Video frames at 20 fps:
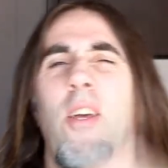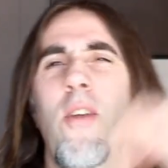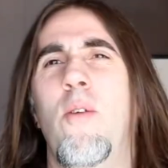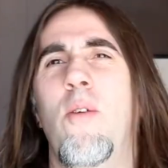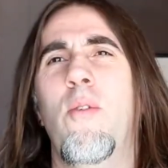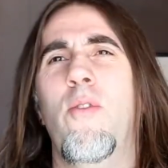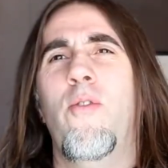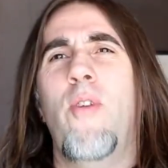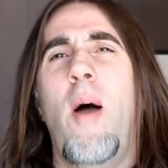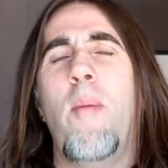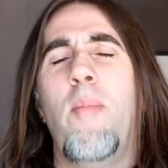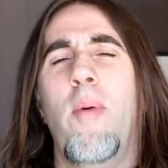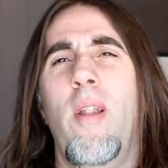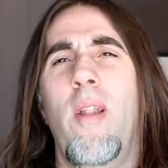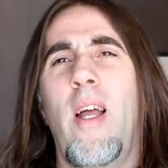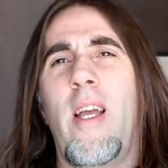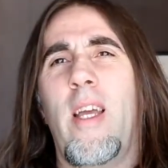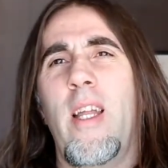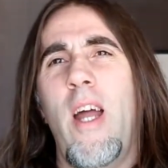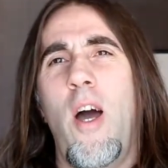You drop
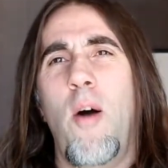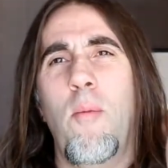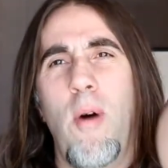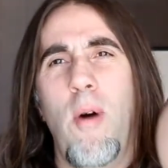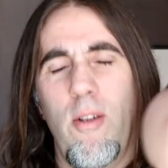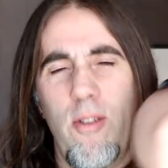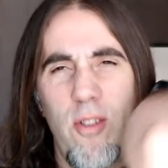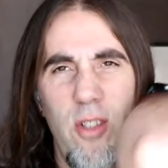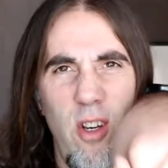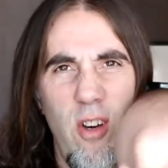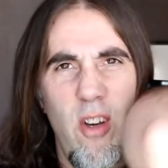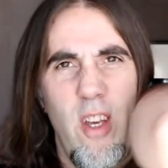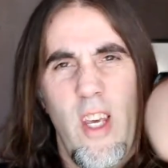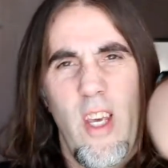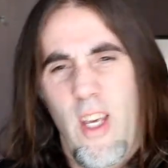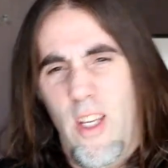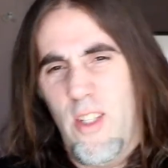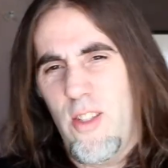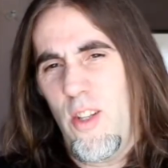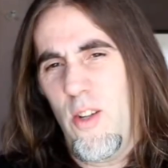it like an elbow. So
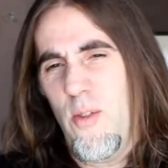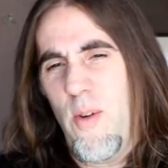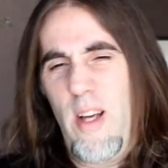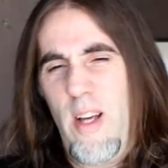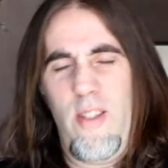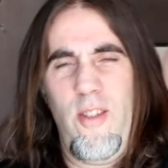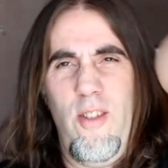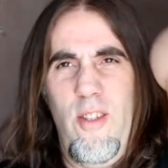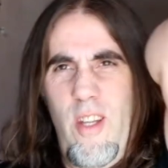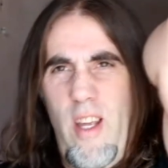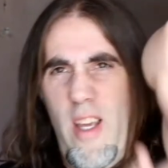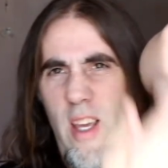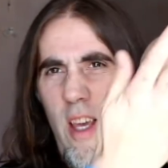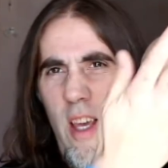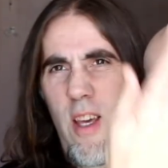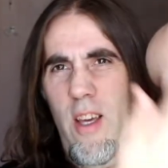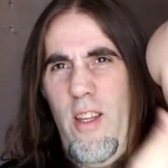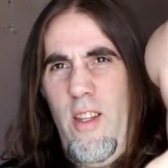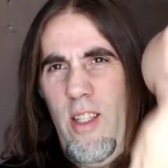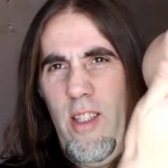the wrestlers,
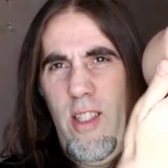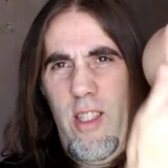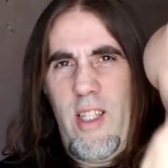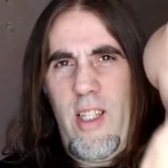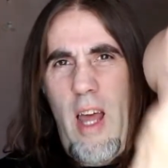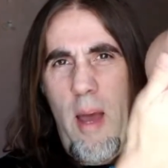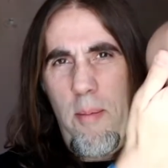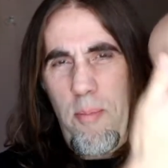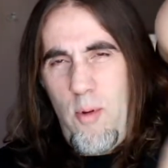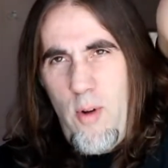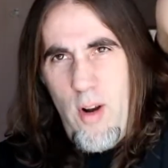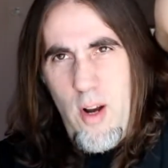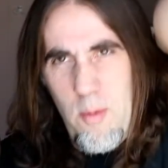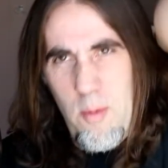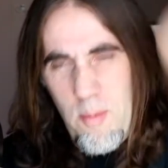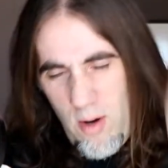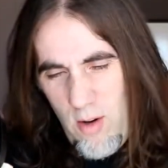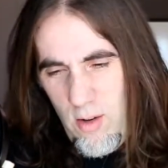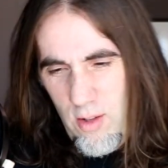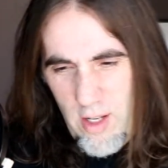they'd slap their
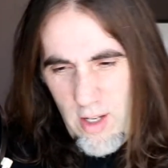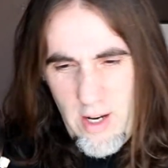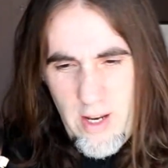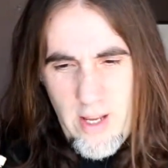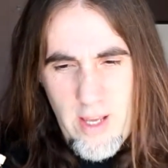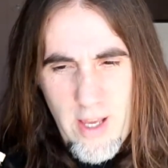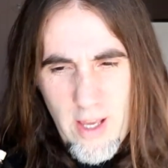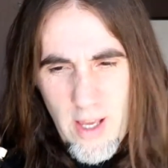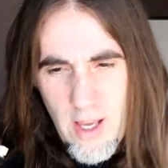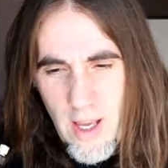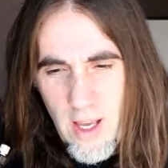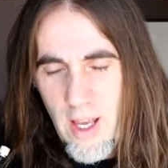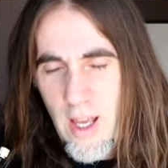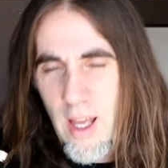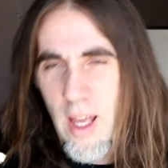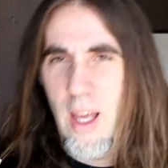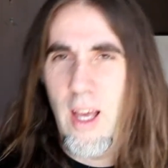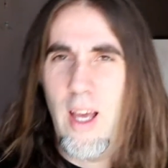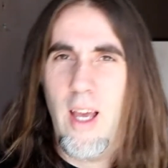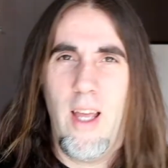elbow and
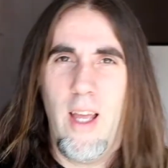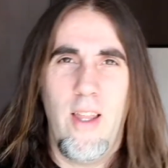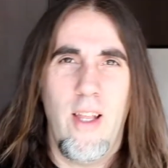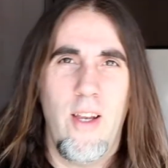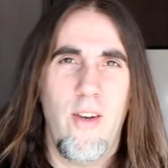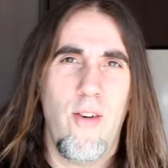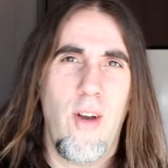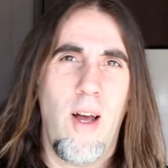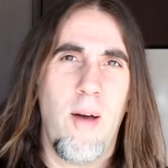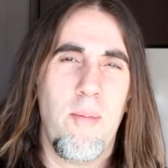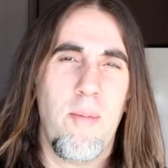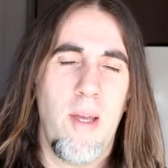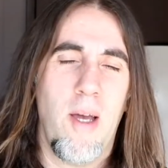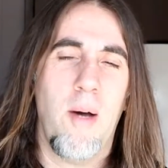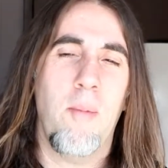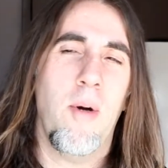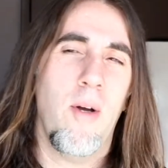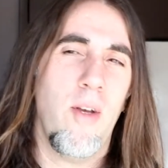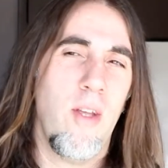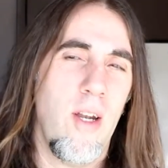then drop the
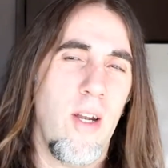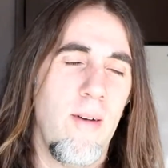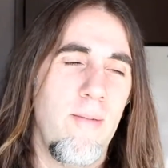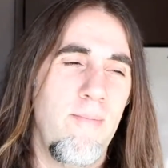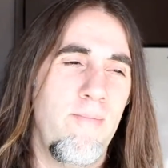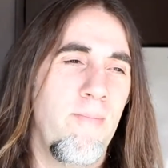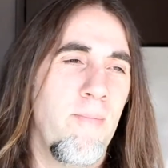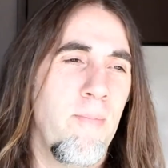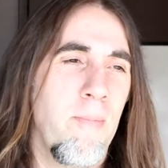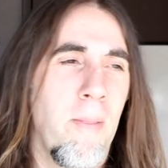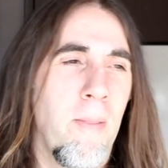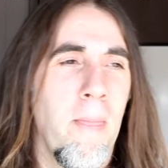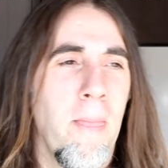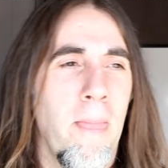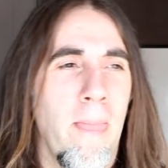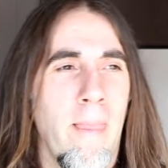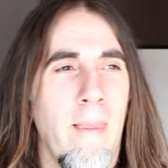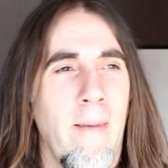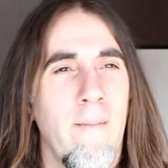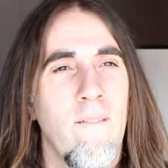elbow, you know.
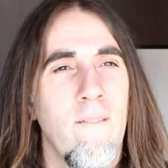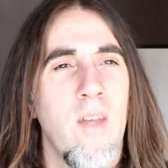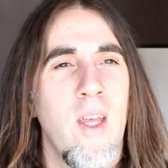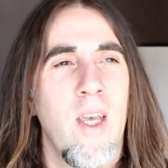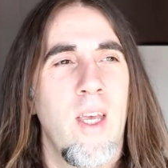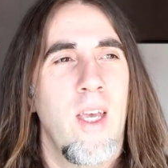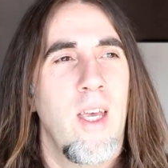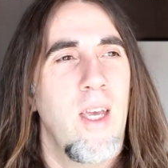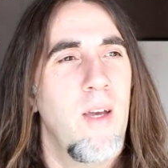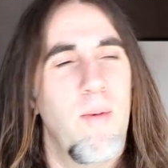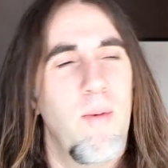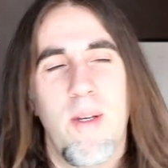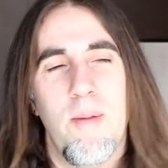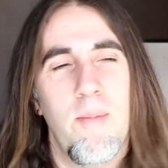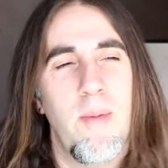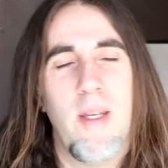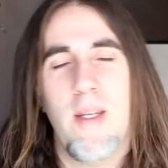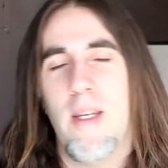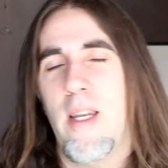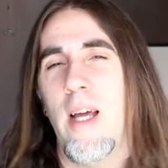
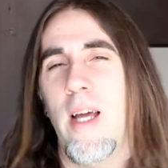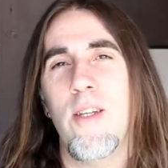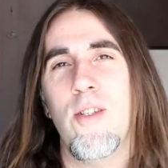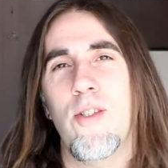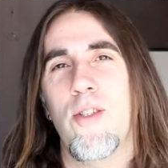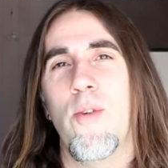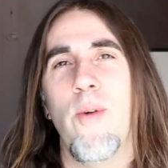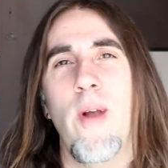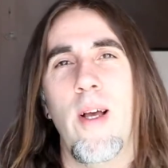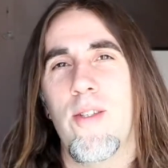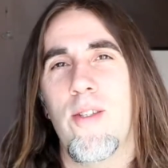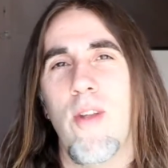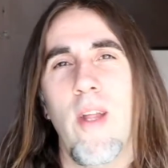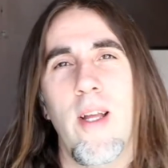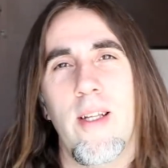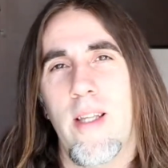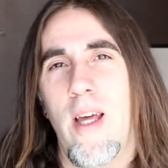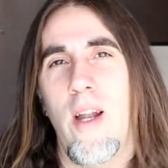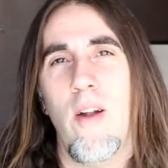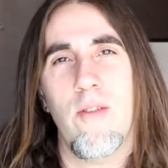And me and Dad used to wrestle
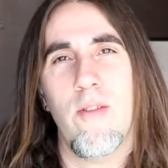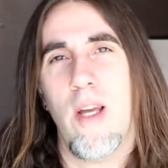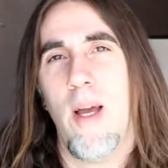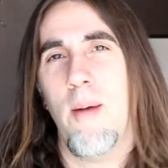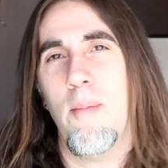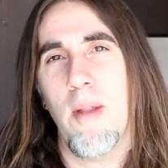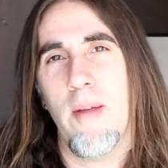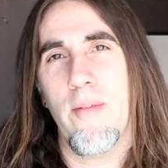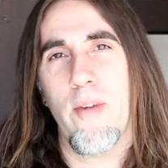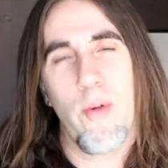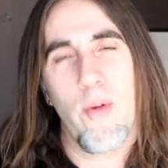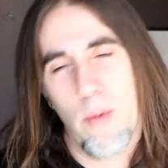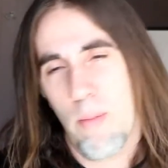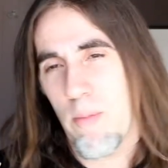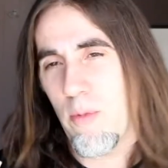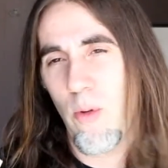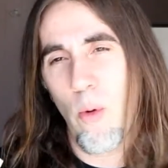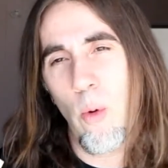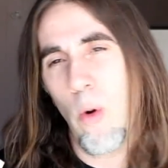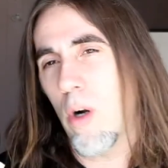like that all the time, living
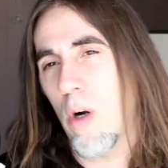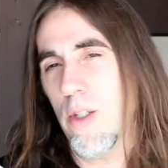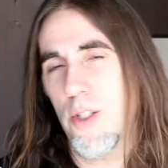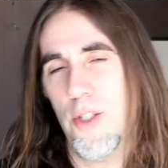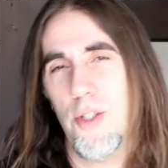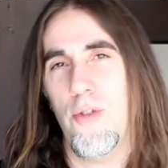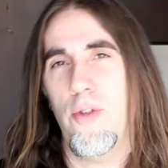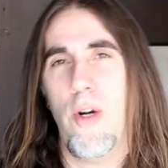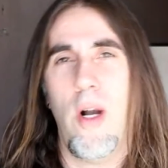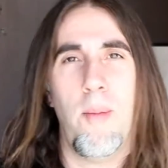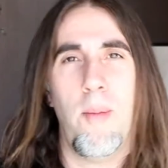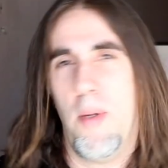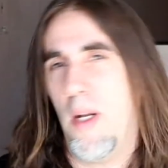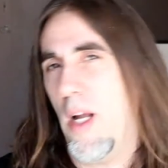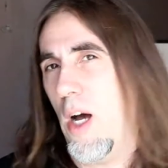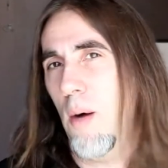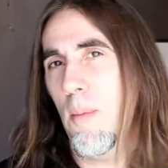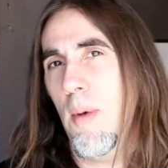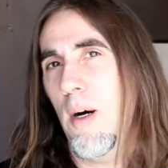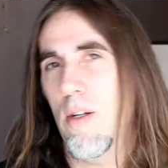room floor, just dropping
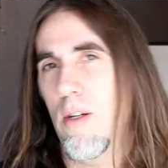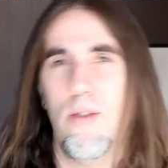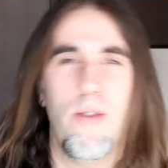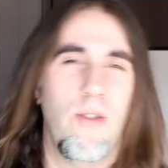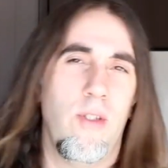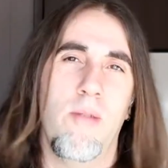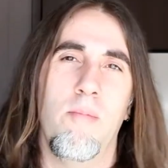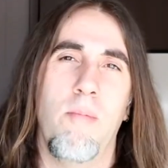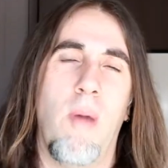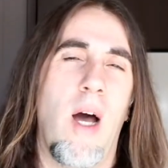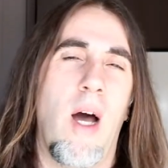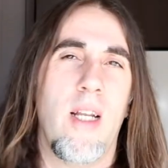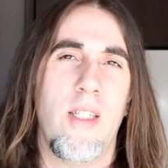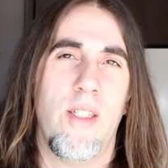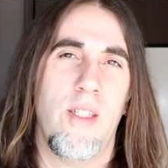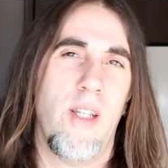elbows and body